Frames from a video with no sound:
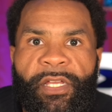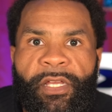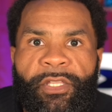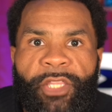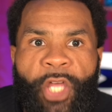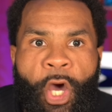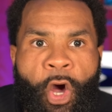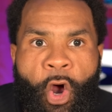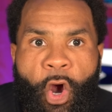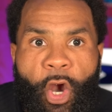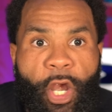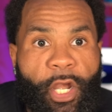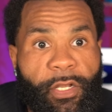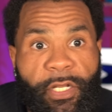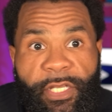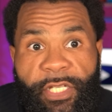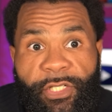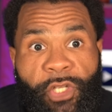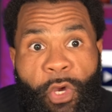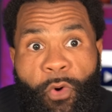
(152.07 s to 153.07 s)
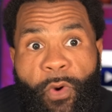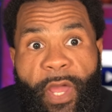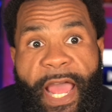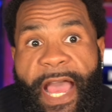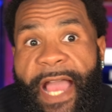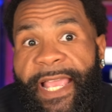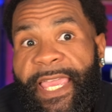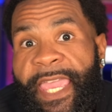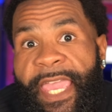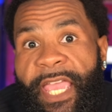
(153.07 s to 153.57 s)
The heart is going, I
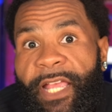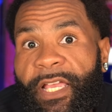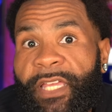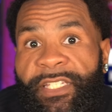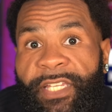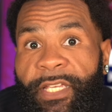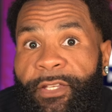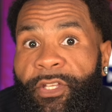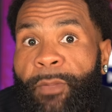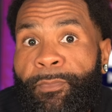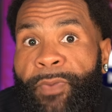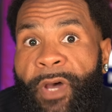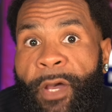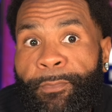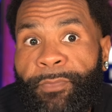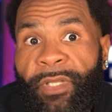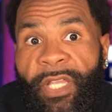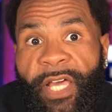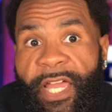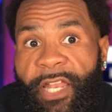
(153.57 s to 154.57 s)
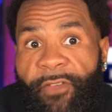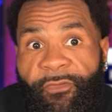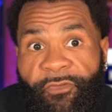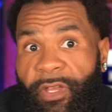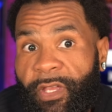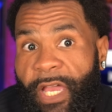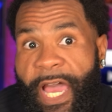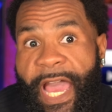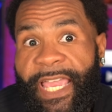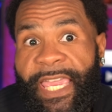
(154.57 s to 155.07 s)
can't continue to pump blood if
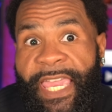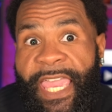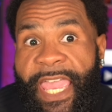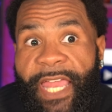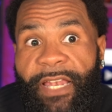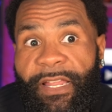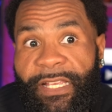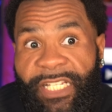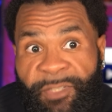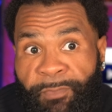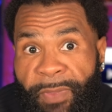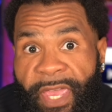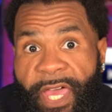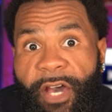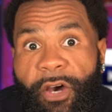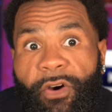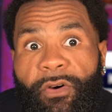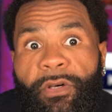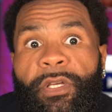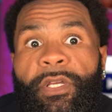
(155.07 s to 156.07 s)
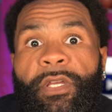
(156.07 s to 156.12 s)
I can't expel.